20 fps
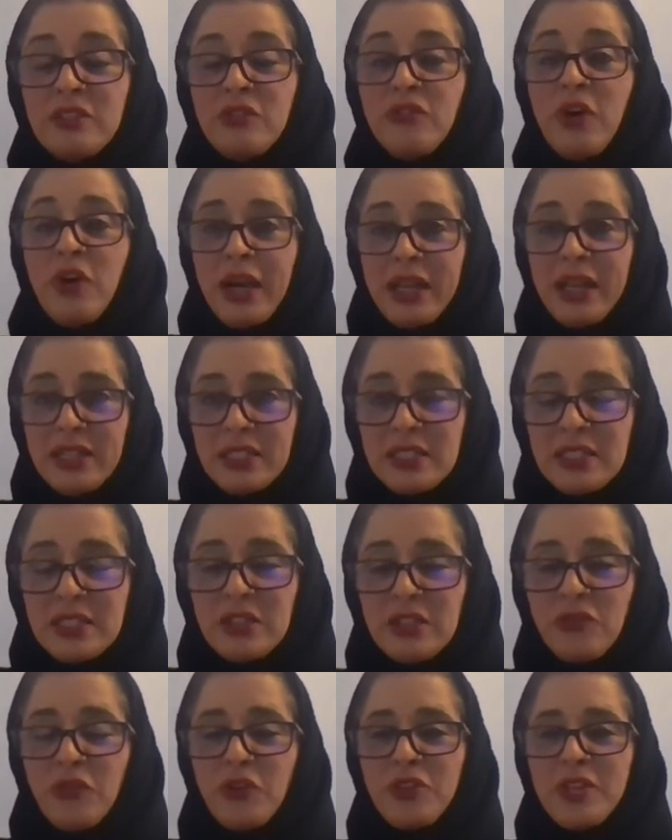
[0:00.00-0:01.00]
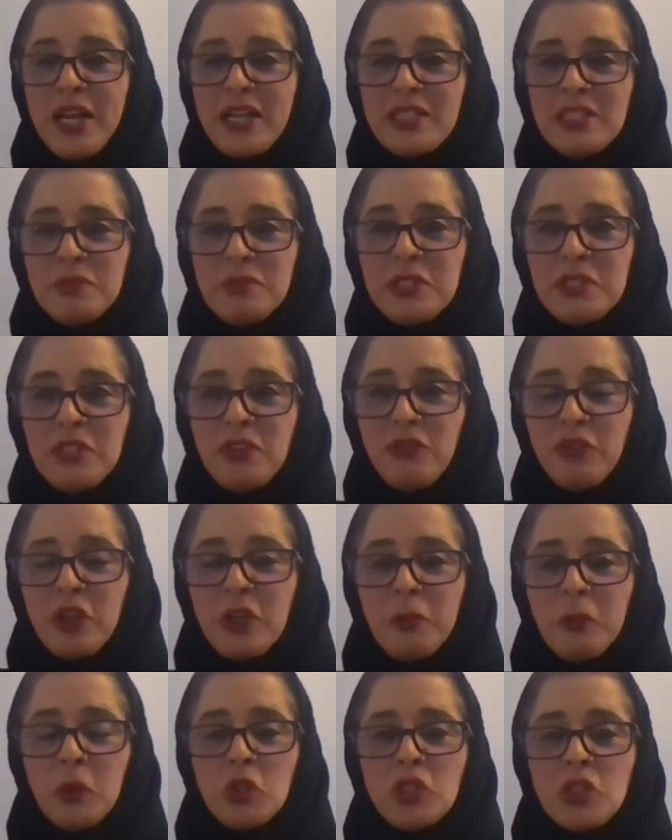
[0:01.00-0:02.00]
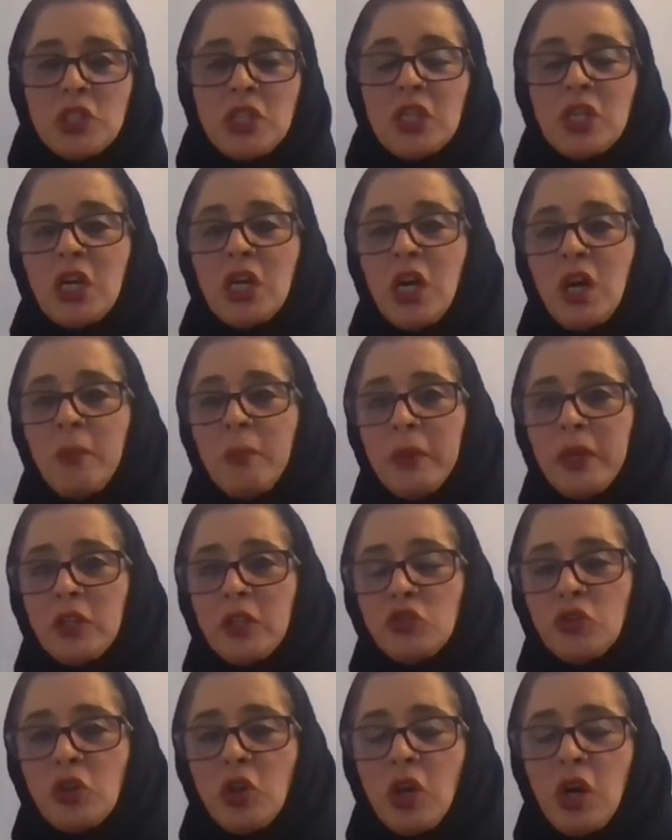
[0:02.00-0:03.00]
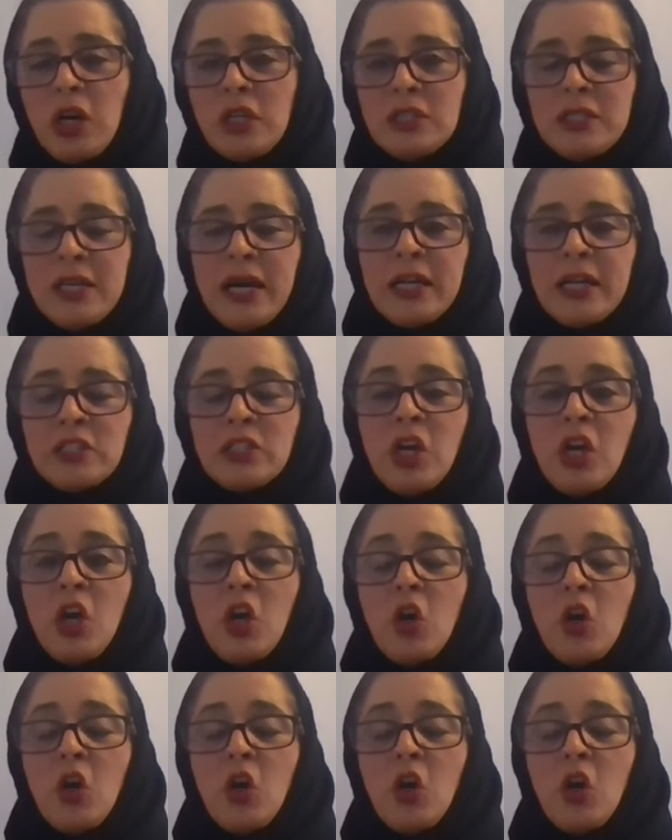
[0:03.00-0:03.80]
device for that specific person come into contact